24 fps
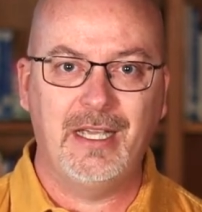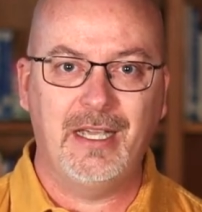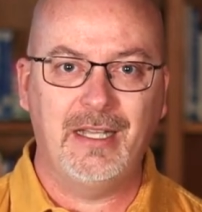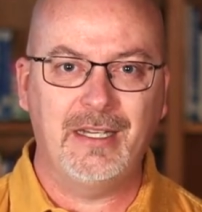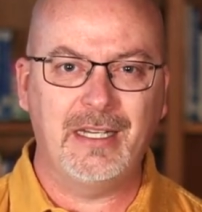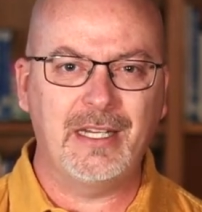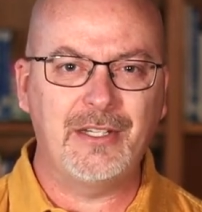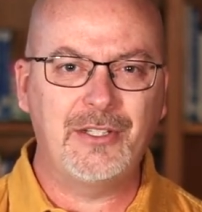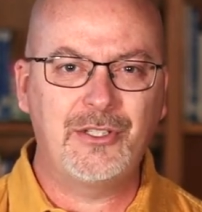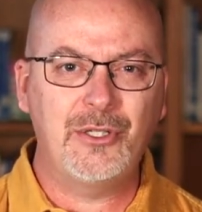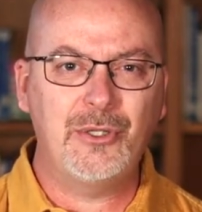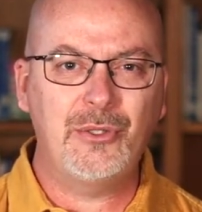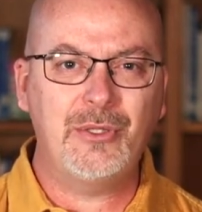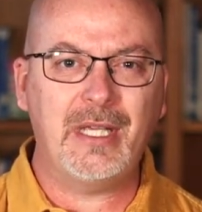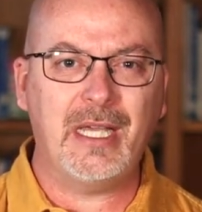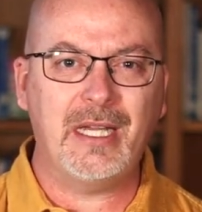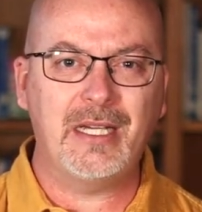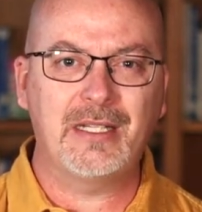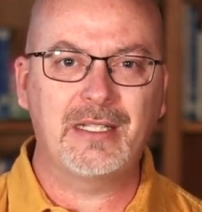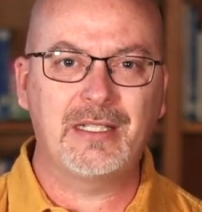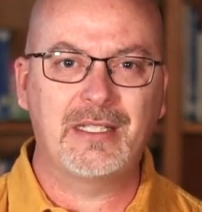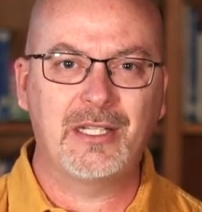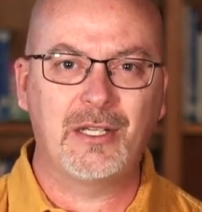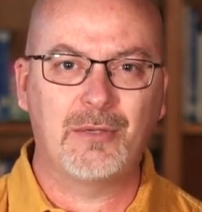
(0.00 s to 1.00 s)
And I do
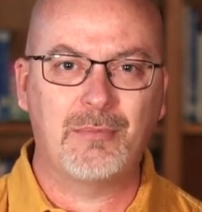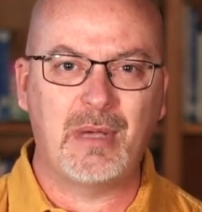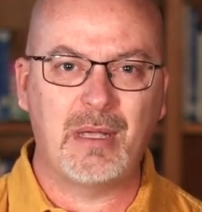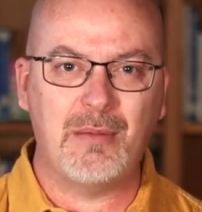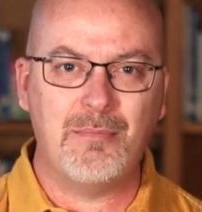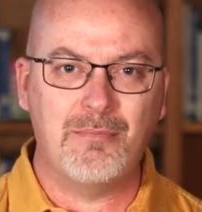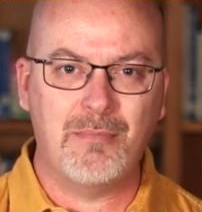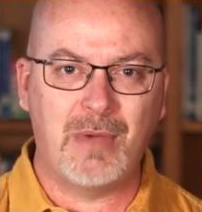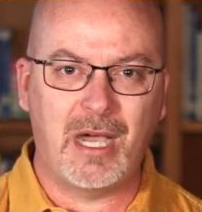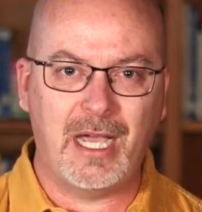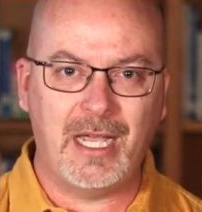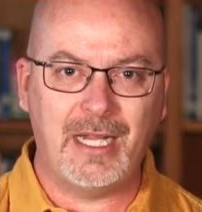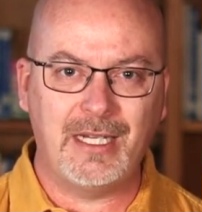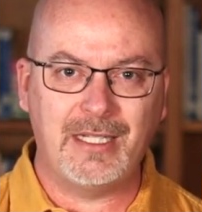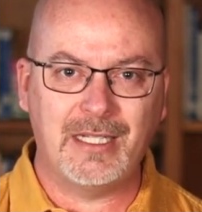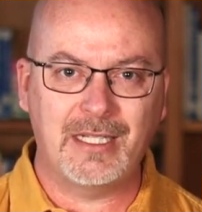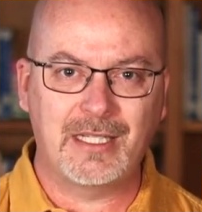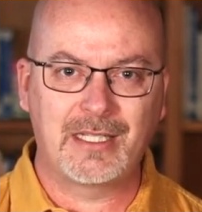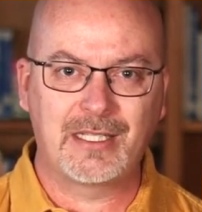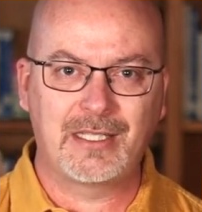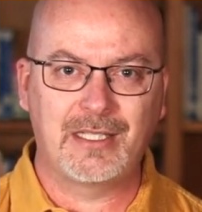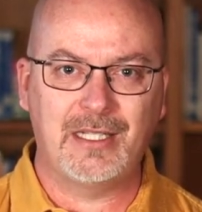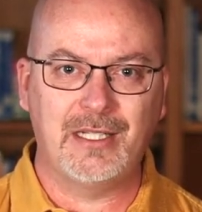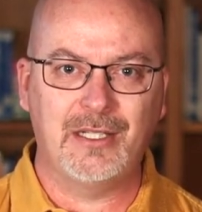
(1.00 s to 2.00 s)
that until my mind
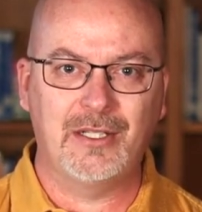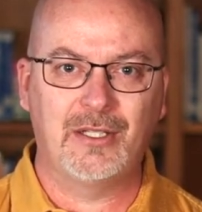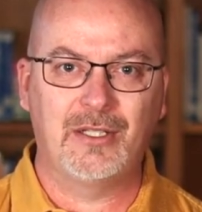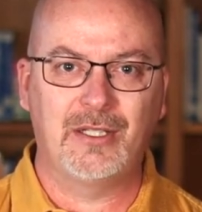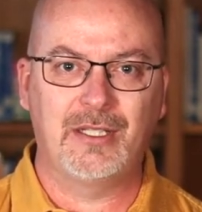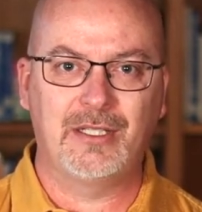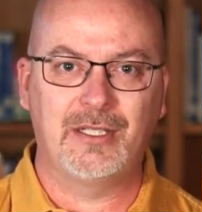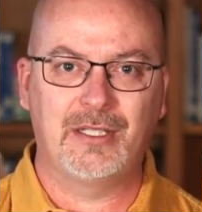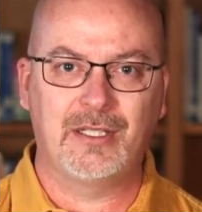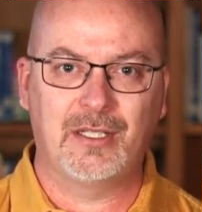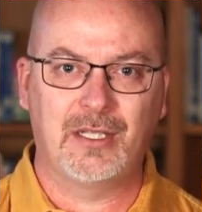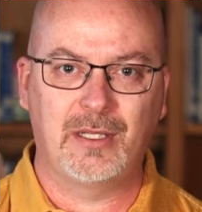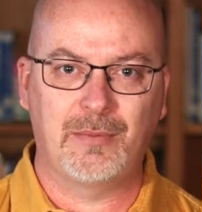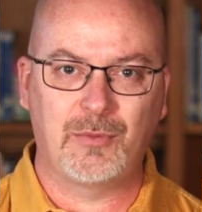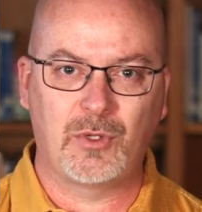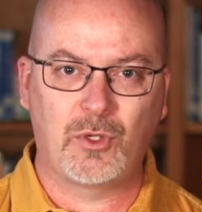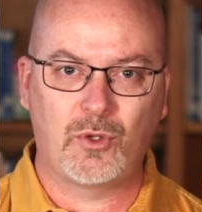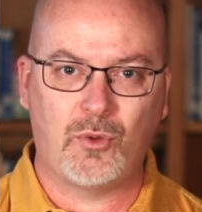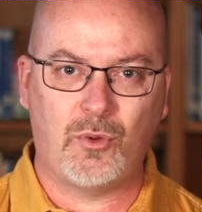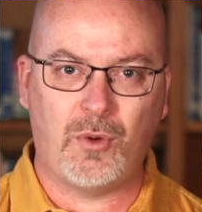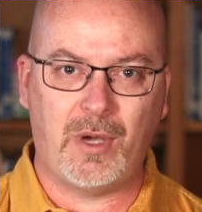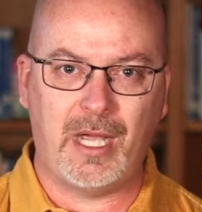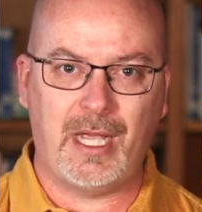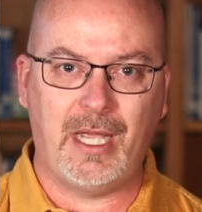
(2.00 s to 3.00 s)
is still, until I'm
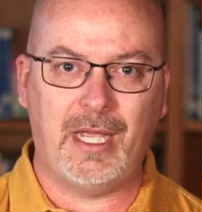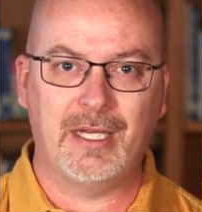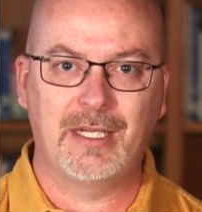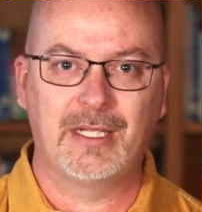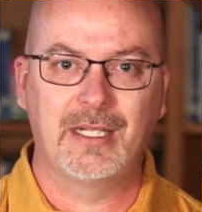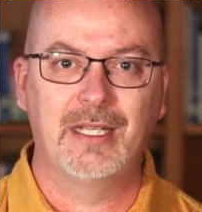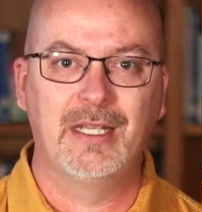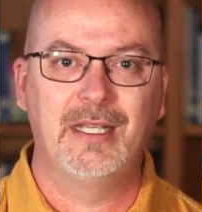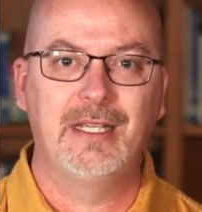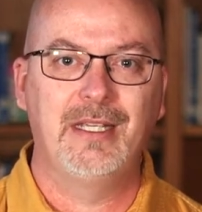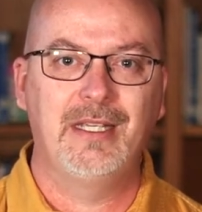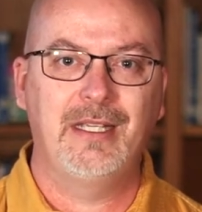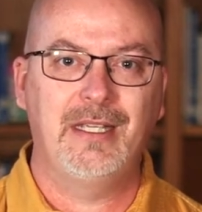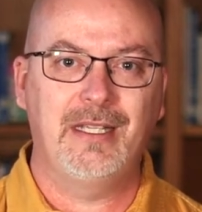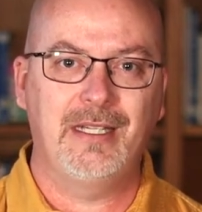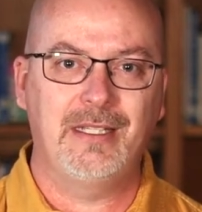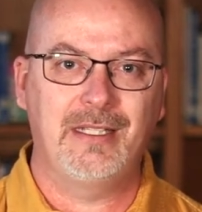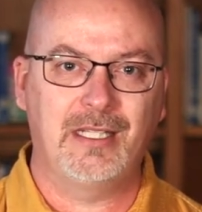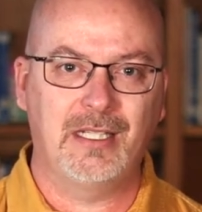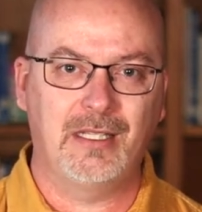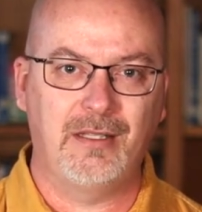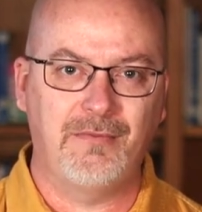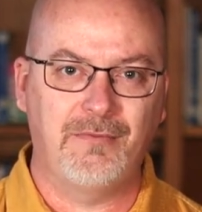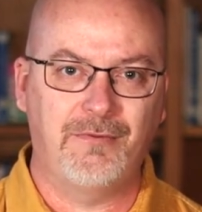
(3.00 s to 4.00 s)
quiet,
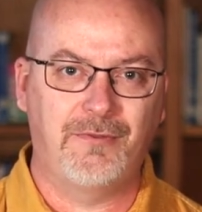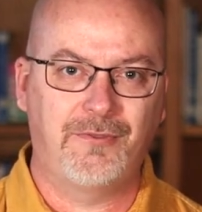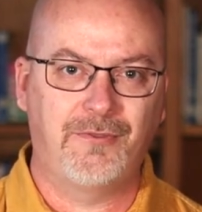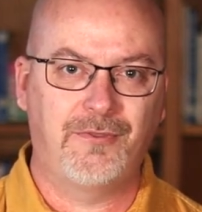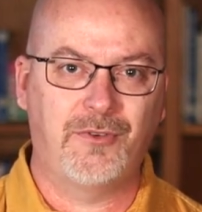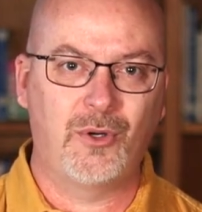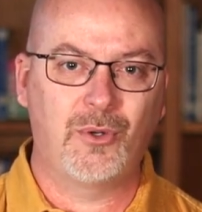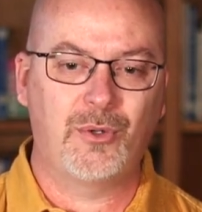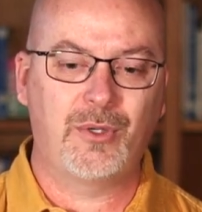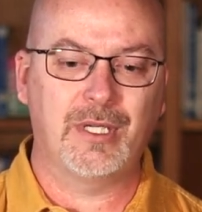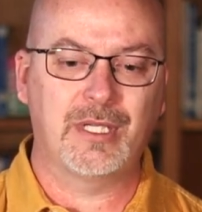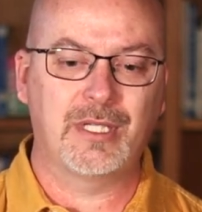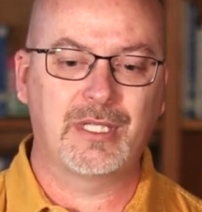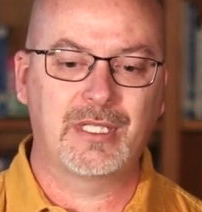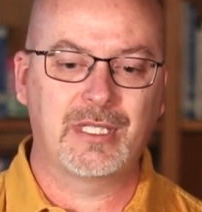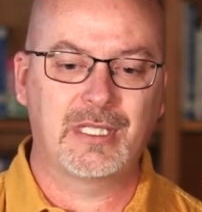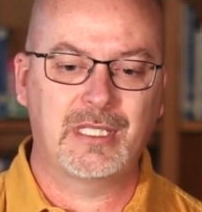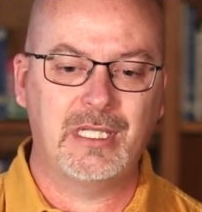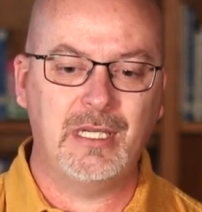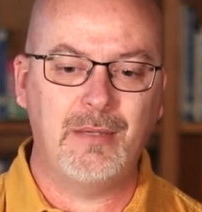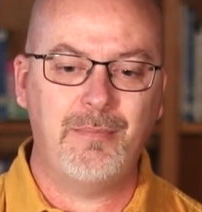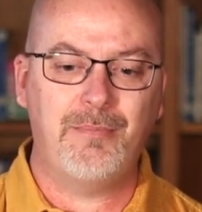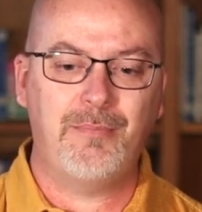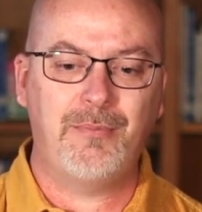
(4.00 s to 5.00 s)
until I'm
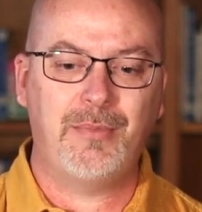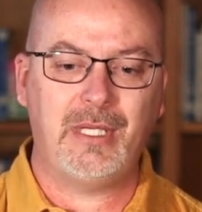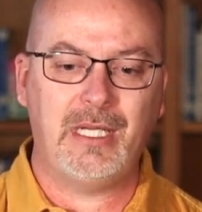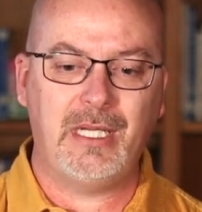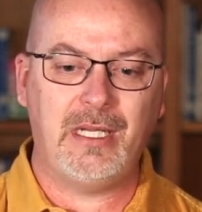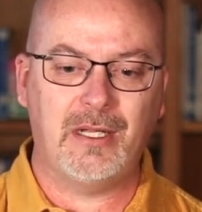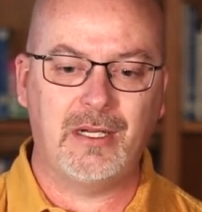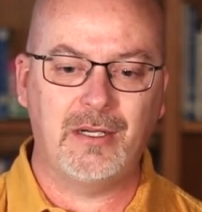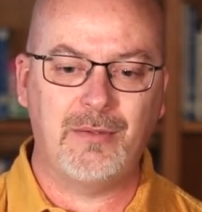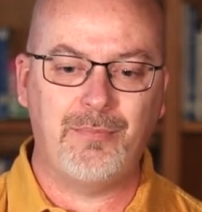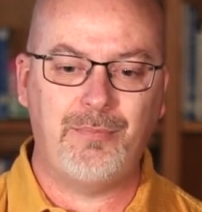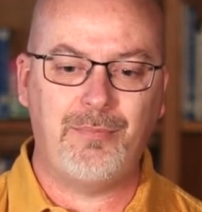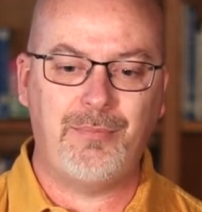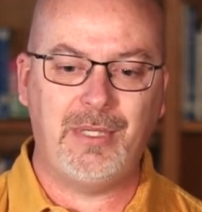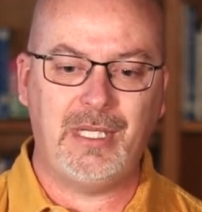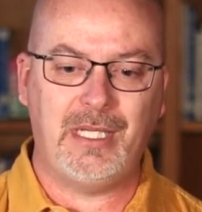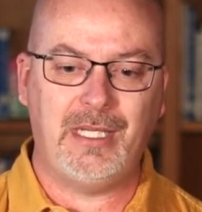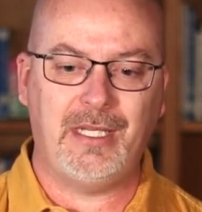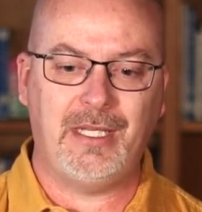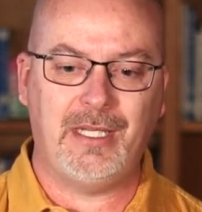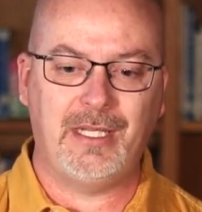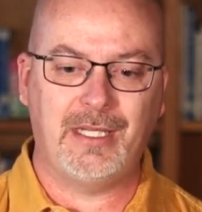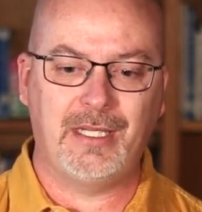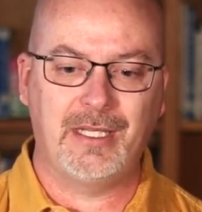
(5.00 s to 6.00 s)
focused simply on
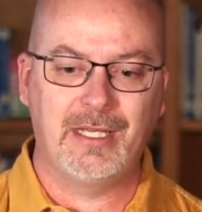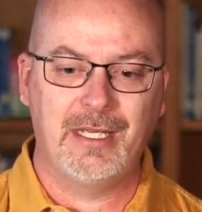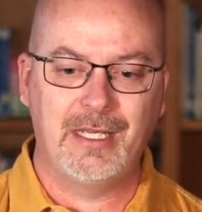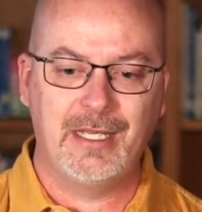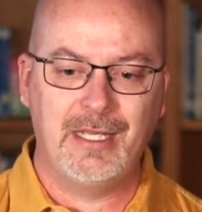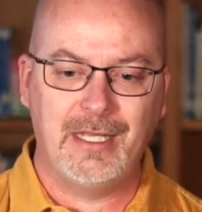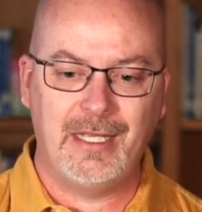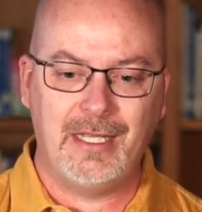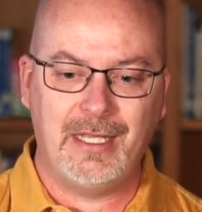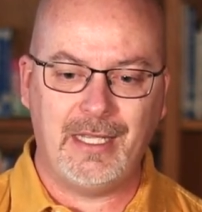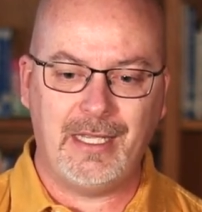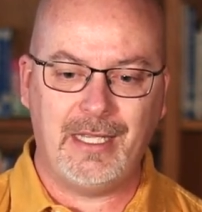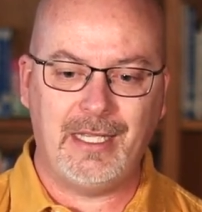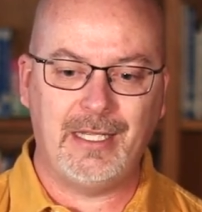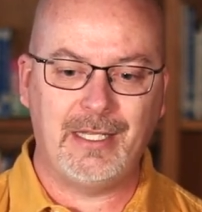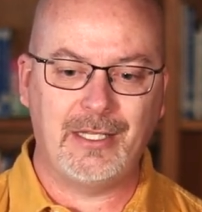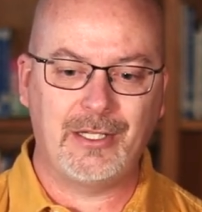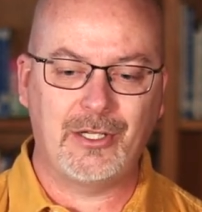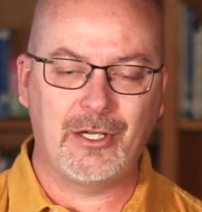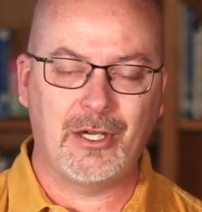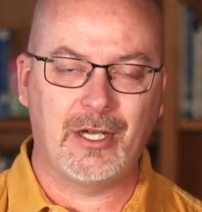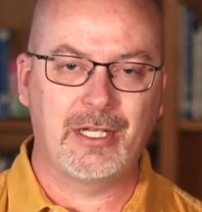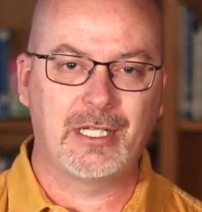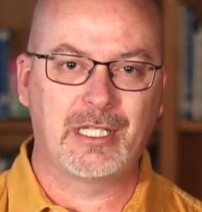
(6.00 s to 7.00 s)
being
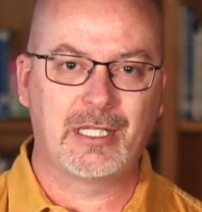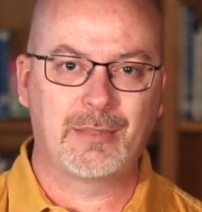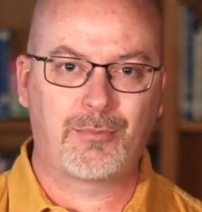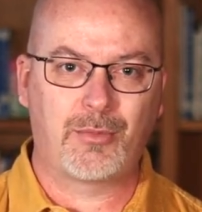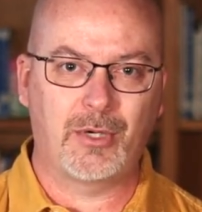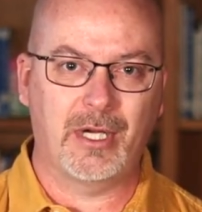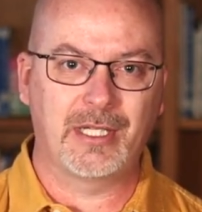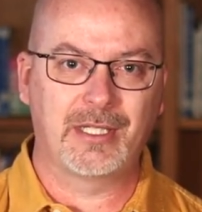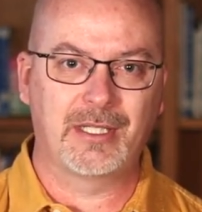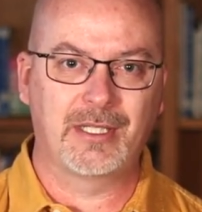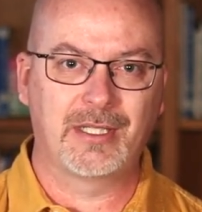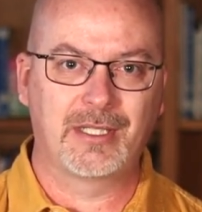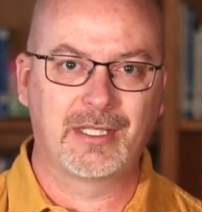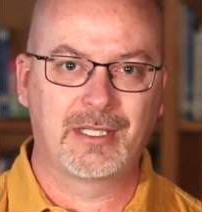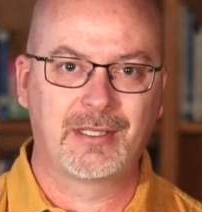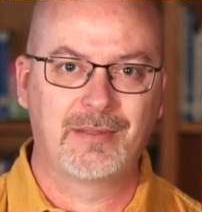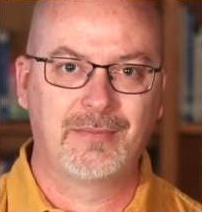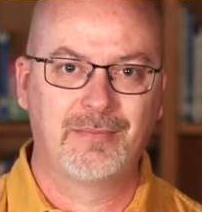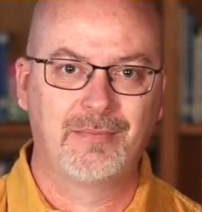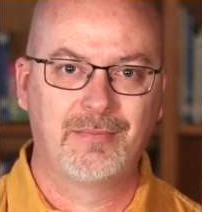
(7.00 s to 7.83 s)
in God's presence.